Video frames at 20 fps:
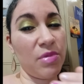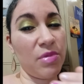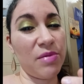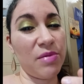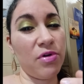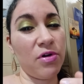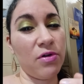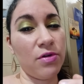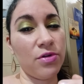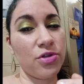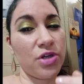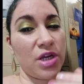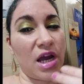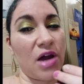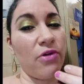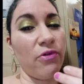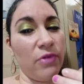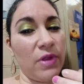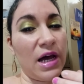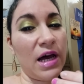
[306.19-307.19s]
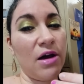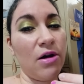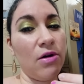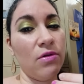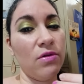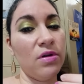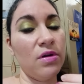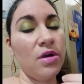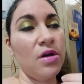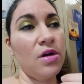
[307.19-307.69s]
It actually kind of
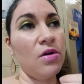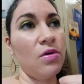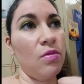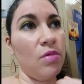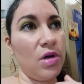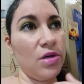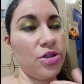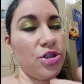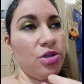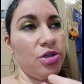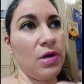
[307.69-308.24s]
went sort of,